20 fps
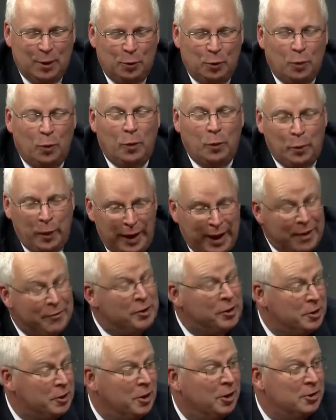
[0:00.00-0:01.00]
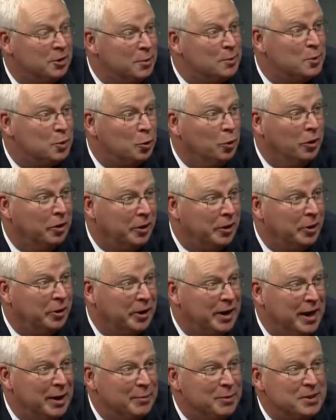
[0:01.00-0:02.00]
We have a journalism school on our
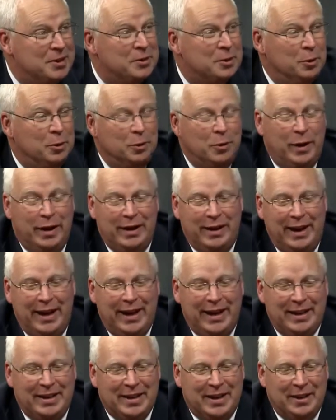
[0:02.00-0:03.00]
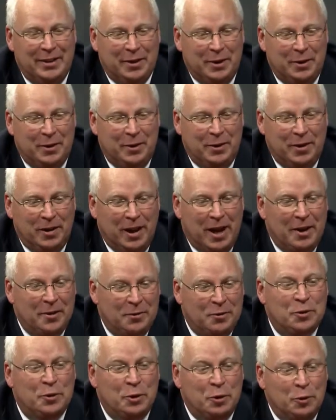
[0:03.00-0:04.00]
campus too, and there are a lot
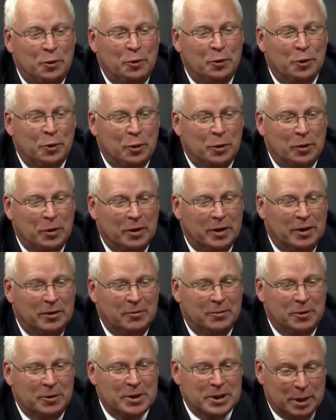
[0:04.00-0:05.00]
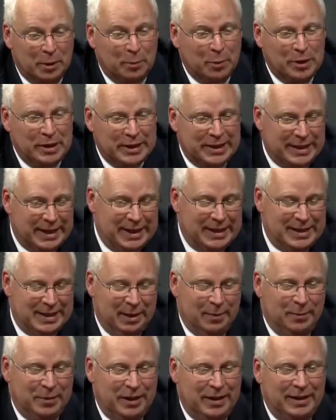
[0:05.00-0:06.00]
of students who are looking for someone to say
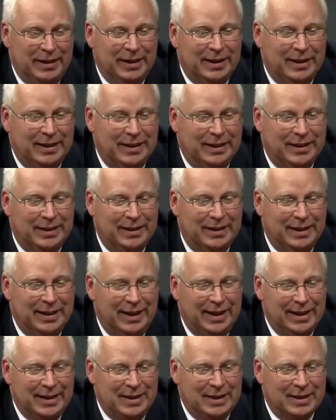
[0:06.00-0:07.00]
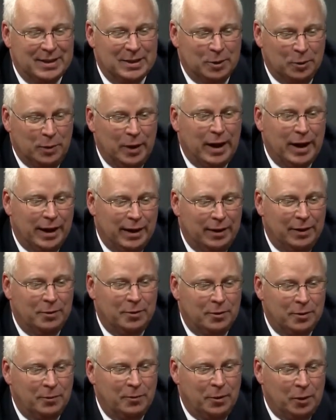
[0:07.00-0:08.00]
something, and so
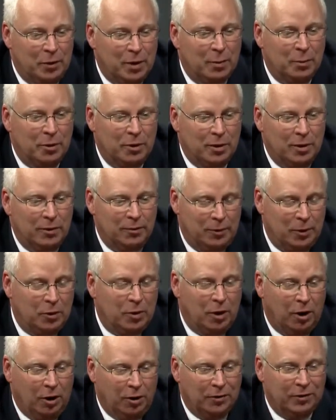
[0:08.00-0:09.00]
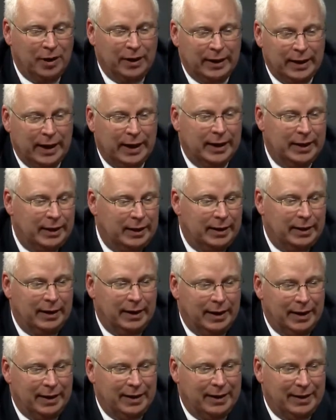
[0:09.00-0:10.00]
there's a few calls like that,
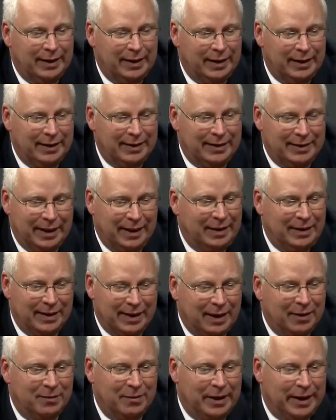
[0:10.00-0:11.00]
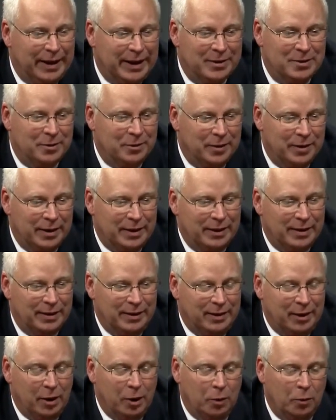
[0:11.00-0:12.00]
and I tend to give the answer
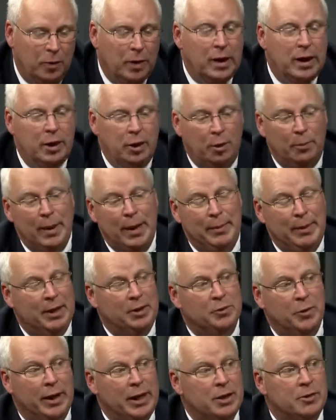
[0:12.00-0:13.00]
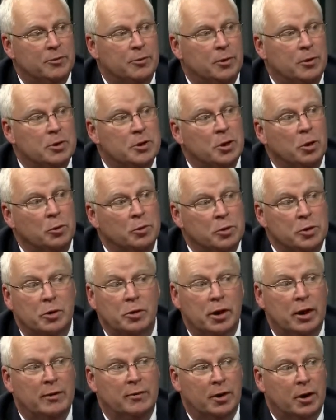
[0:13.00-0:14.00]
that there may be a transfer. So
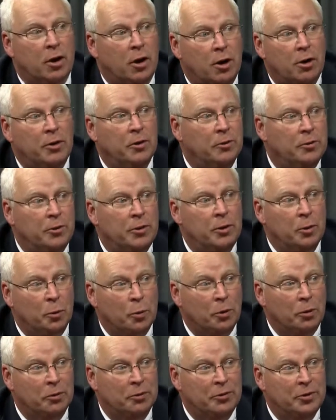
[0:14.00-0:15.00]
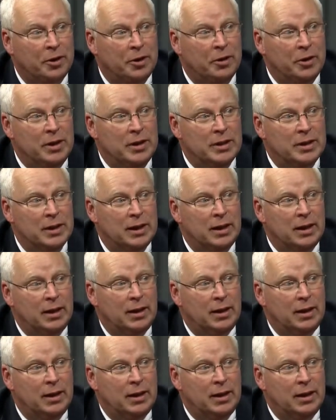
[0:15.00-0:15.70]
certainly, if the Cardinals are in the World Series,